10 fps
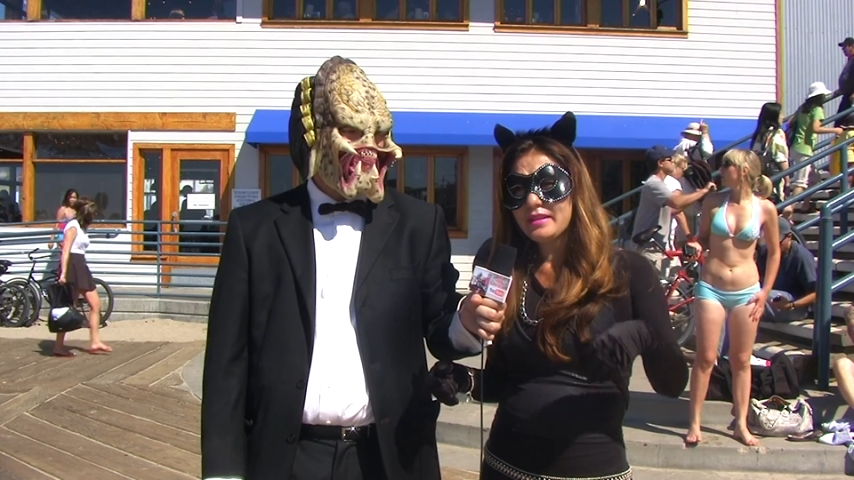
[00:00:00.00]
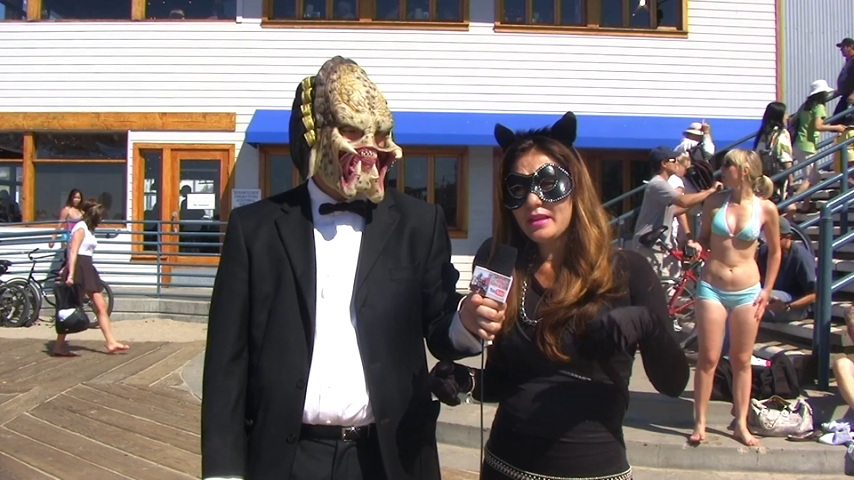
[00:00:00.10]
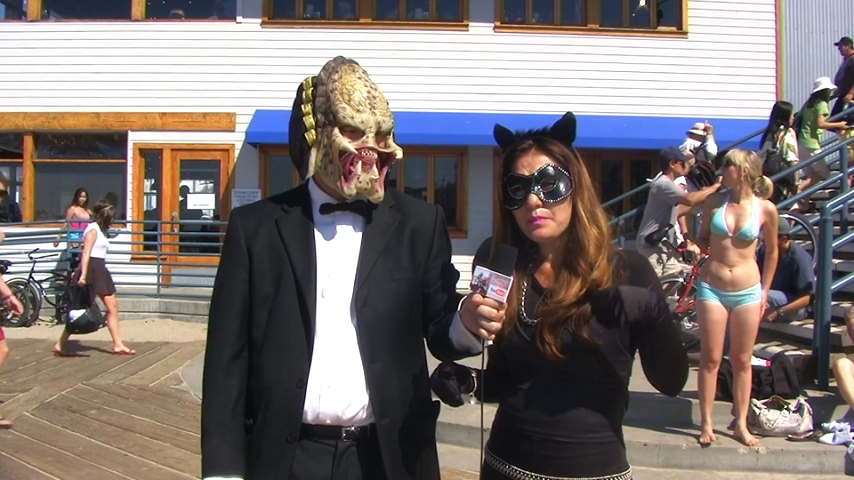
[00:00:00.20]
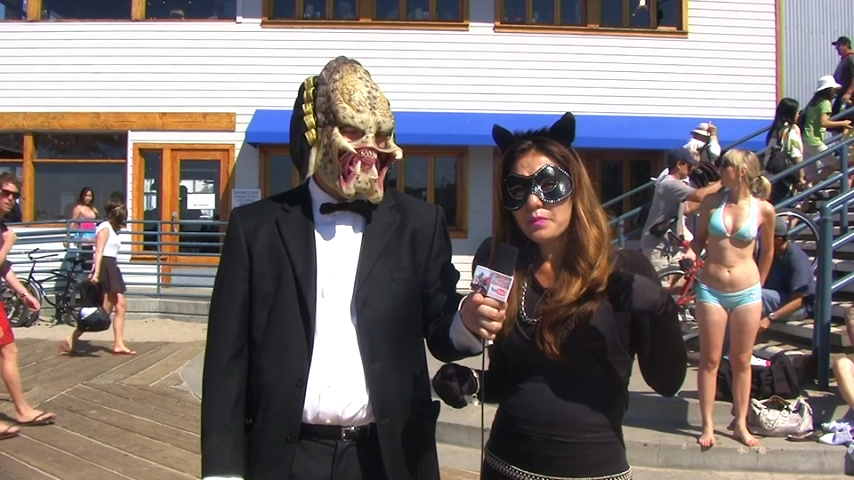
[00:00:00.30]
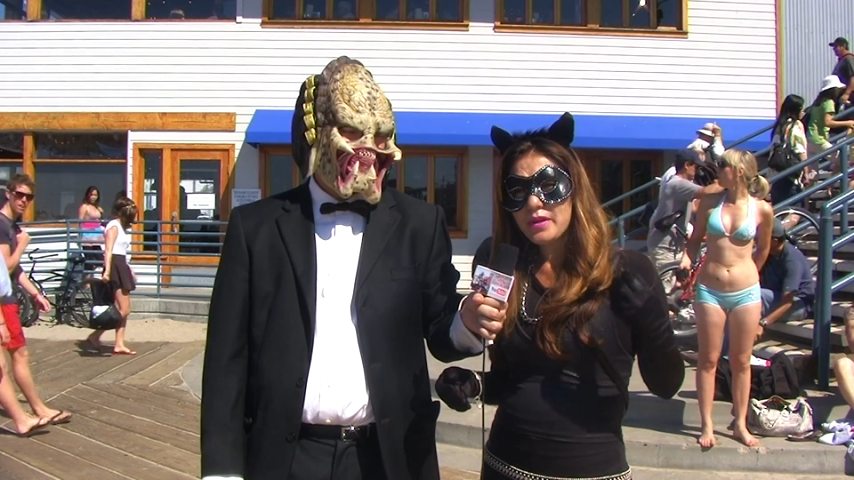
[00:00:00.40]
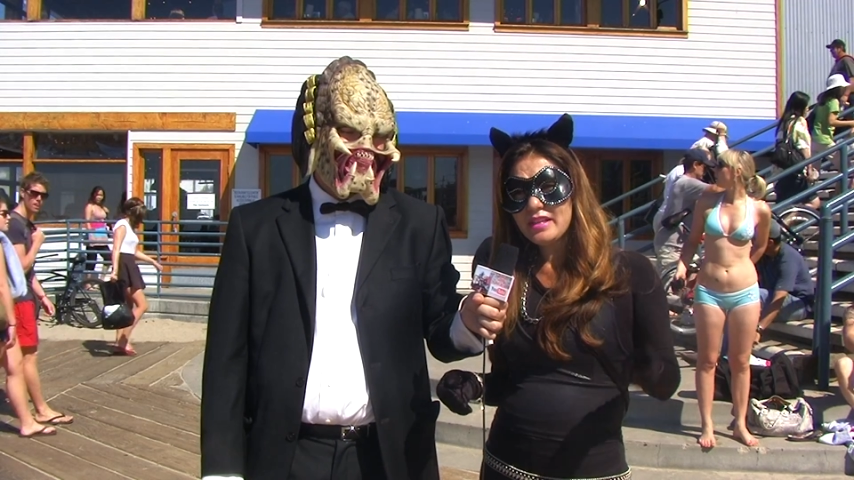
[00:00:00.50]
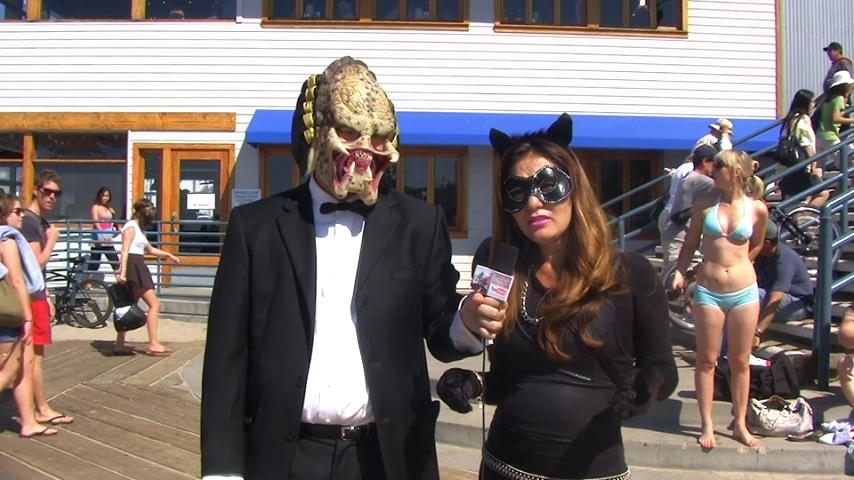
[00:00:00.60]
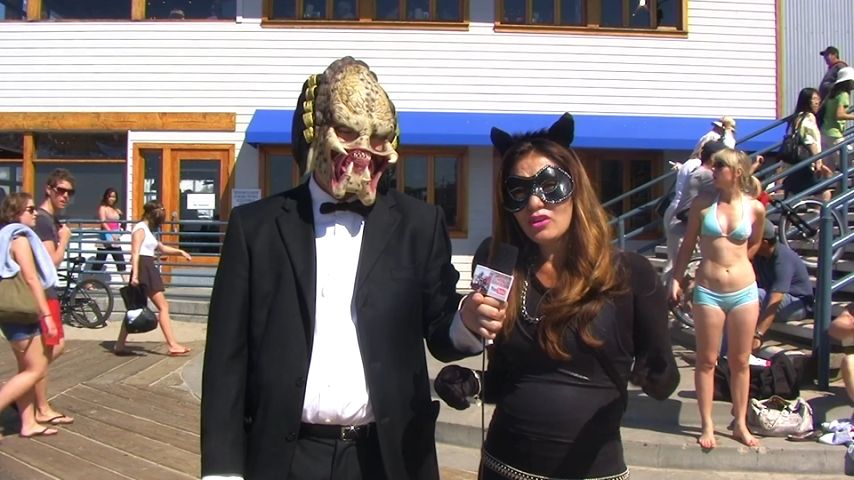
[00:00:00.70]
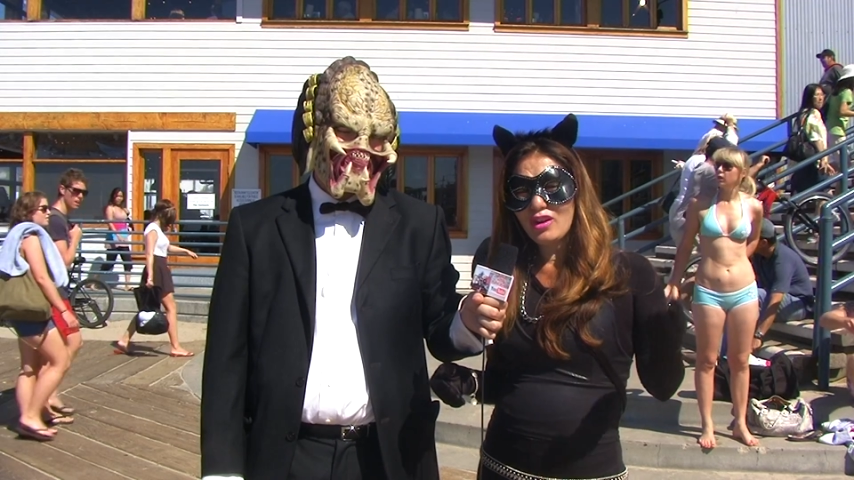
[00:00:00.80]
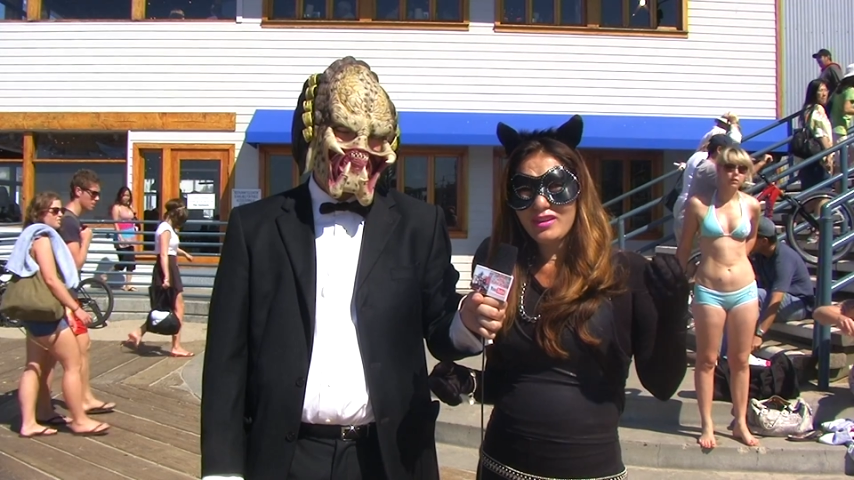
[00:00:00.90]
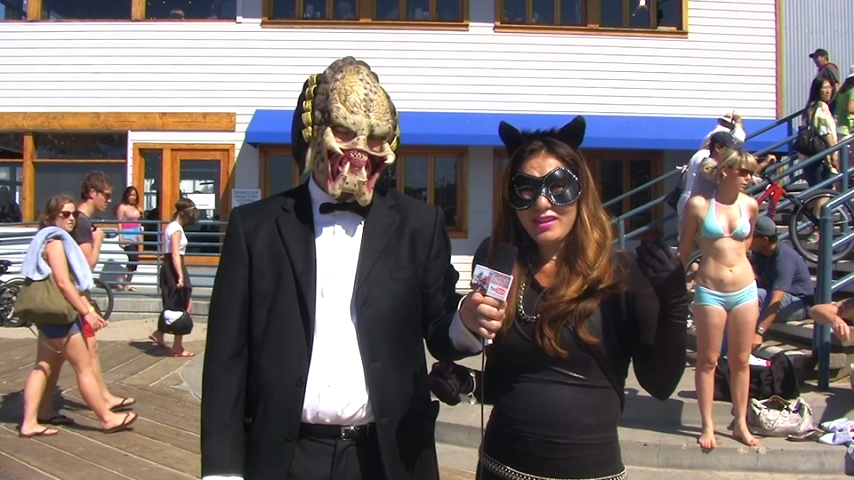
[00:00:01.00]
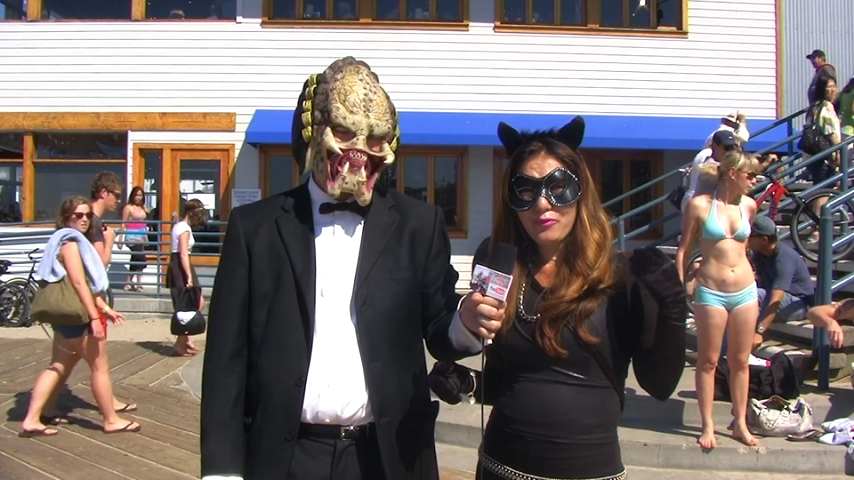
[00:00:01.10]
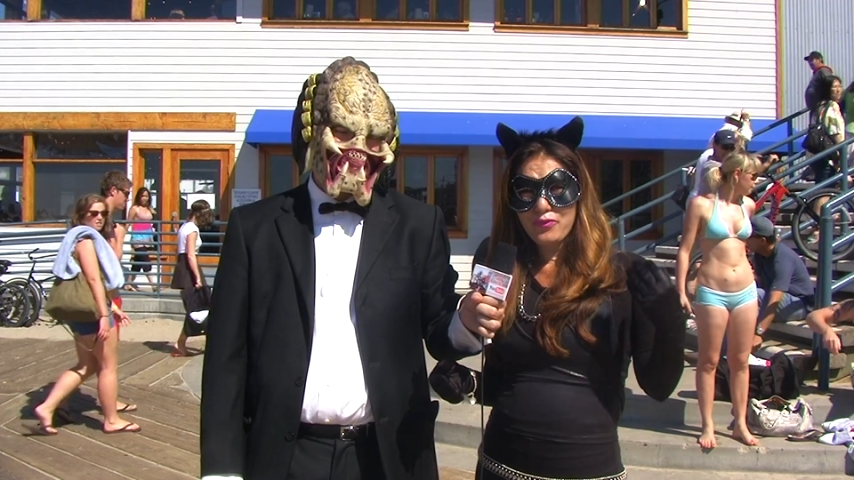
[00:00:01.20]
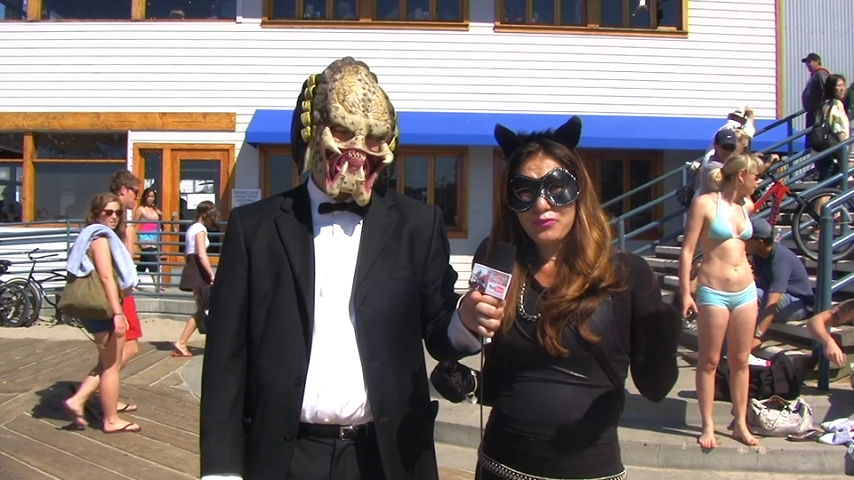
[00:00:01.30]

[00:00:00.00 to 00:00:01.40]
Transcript: they bring only